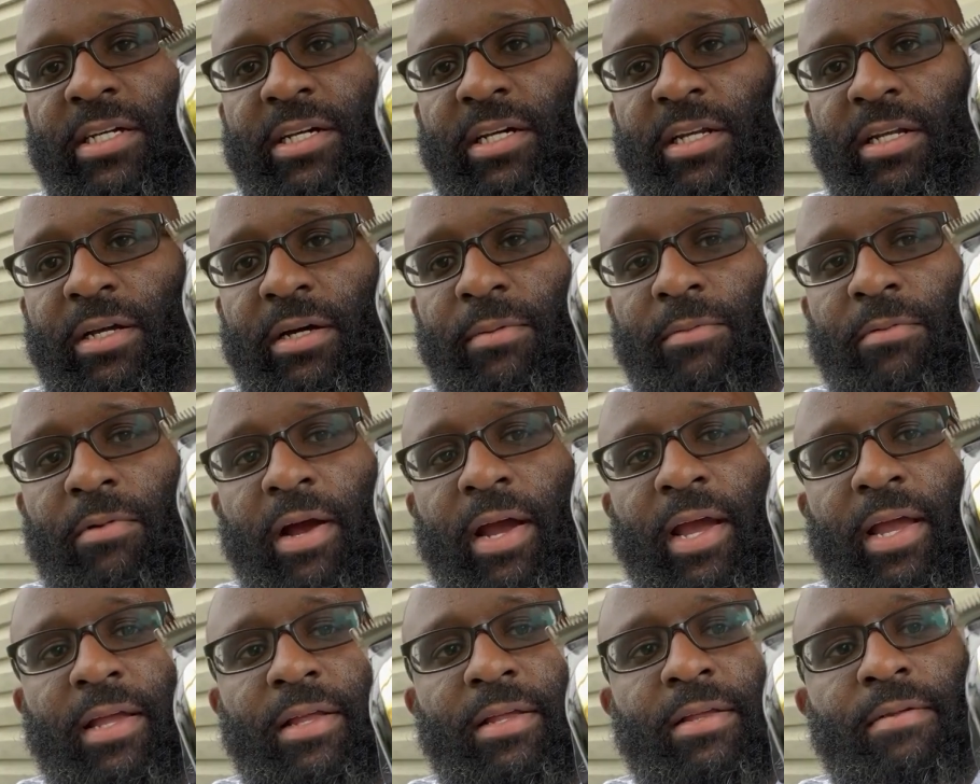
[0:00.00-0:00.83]
Clip,
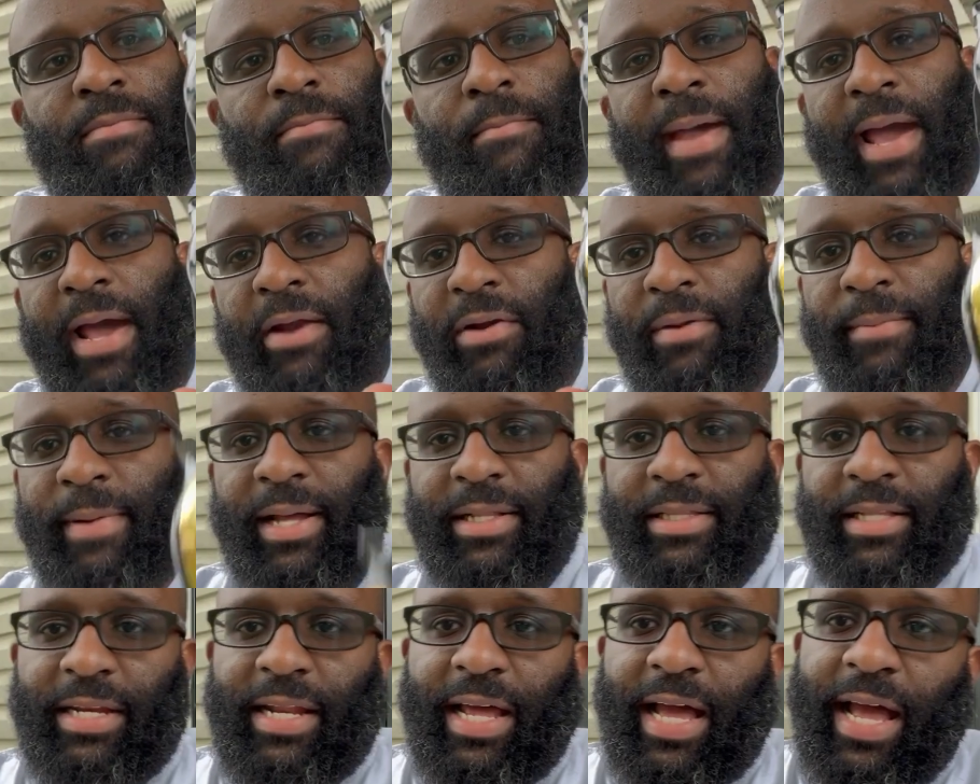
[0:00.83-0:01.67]
right? Battery about
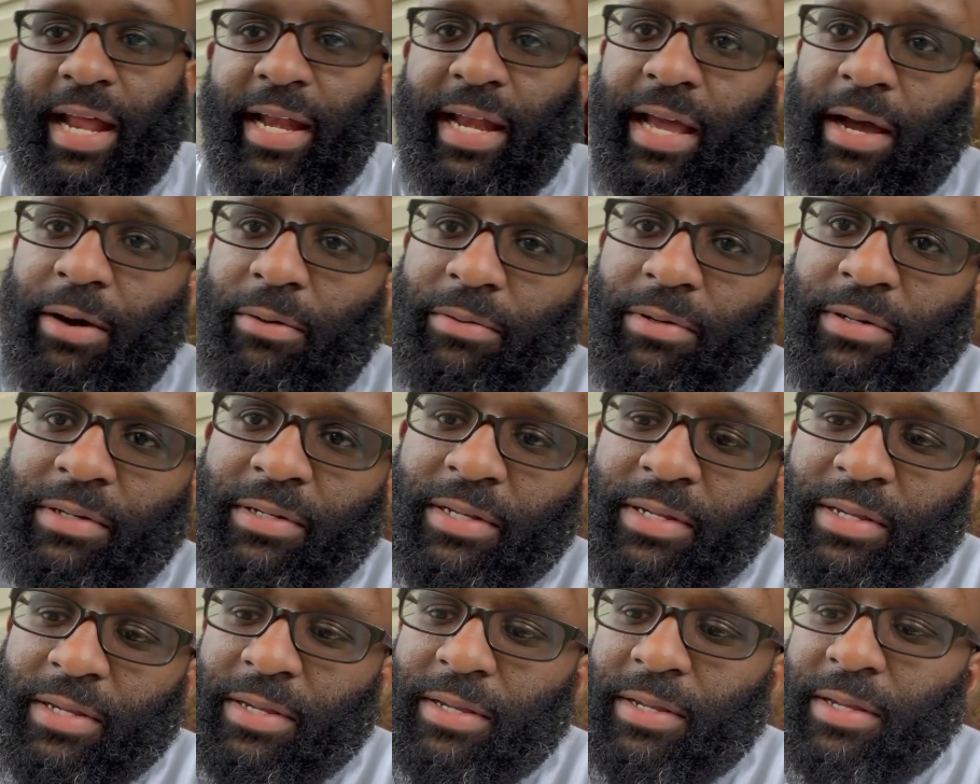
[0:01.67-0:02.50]
to die on that one.
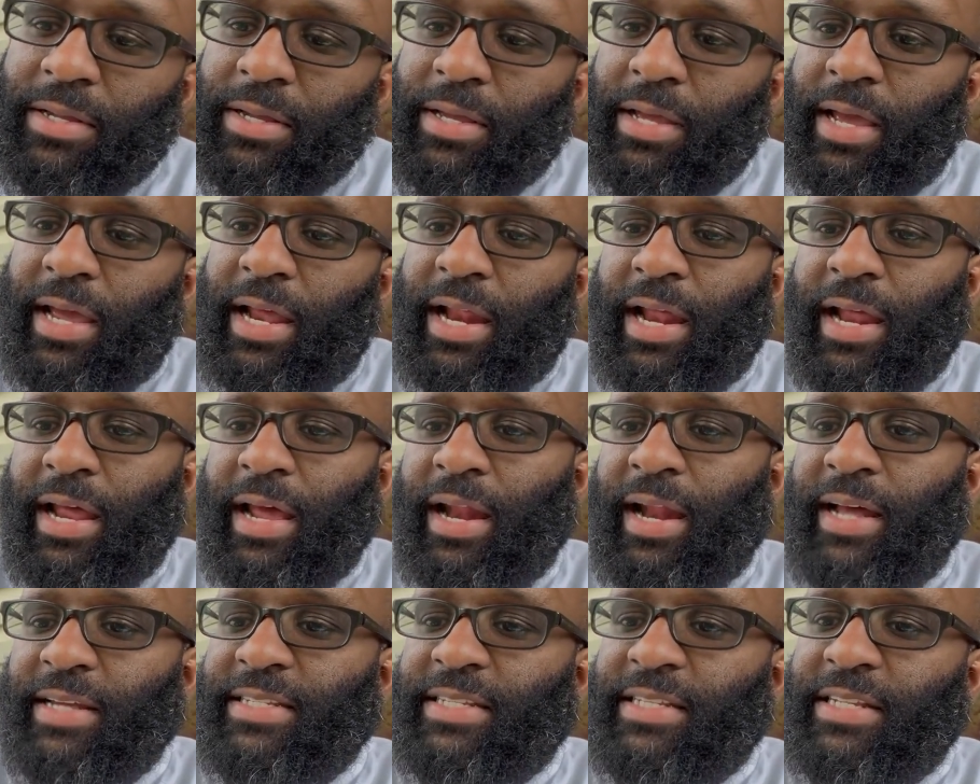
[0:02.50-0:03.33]
And
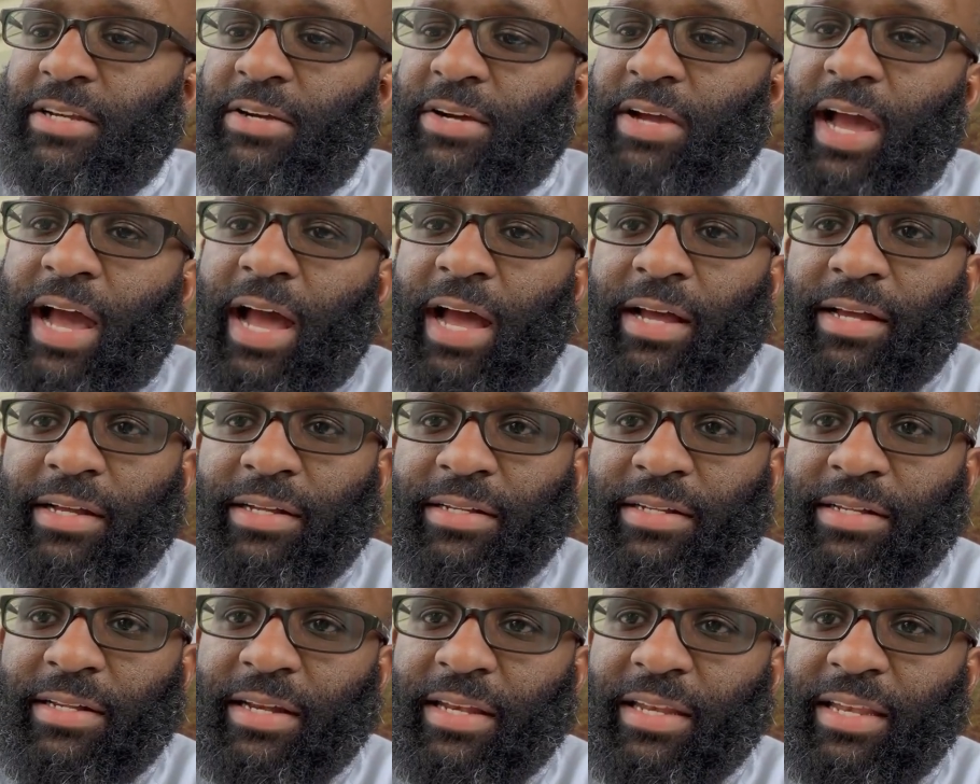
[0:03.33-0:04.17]
I still got
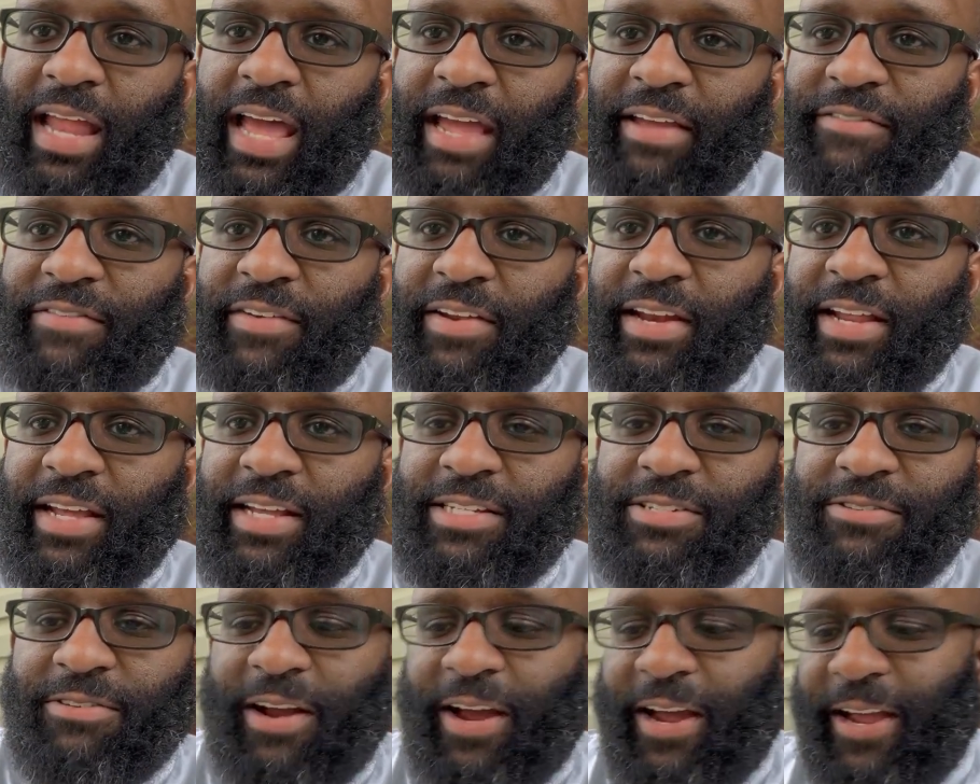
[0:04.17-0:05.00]
life in
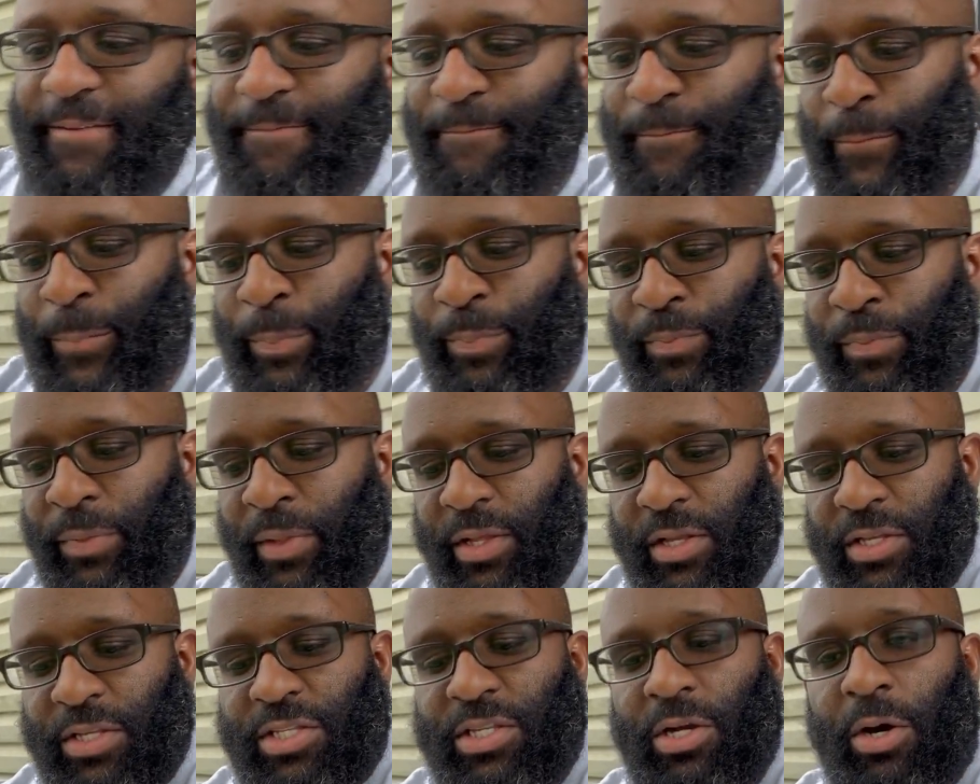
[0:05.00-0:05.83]
this, right?
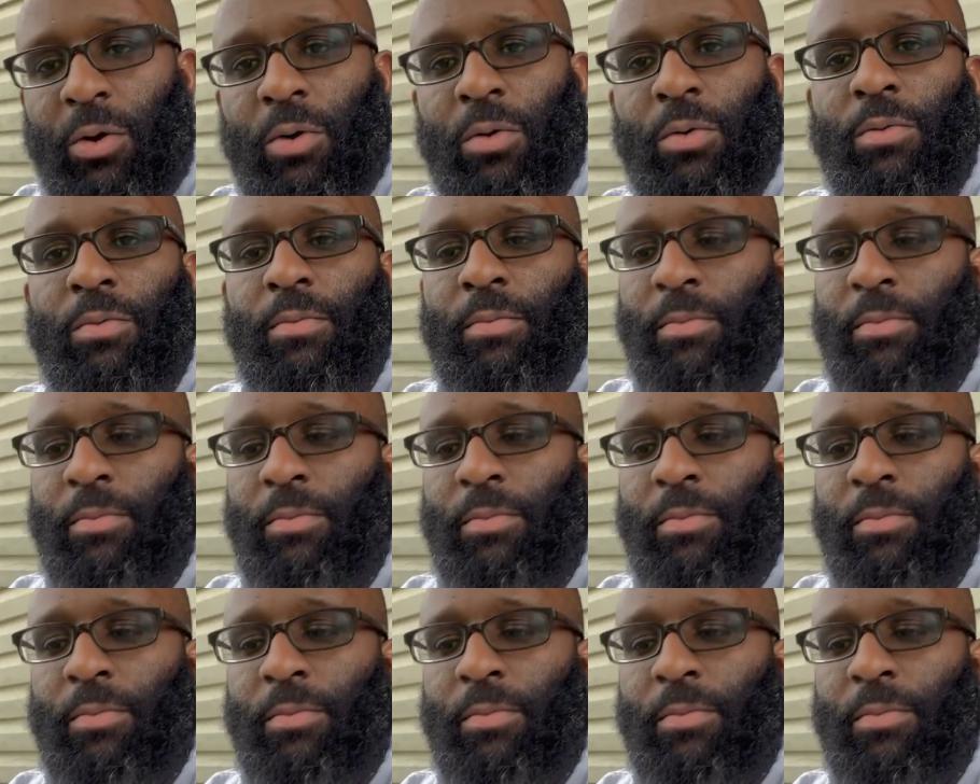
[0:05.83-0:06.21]
So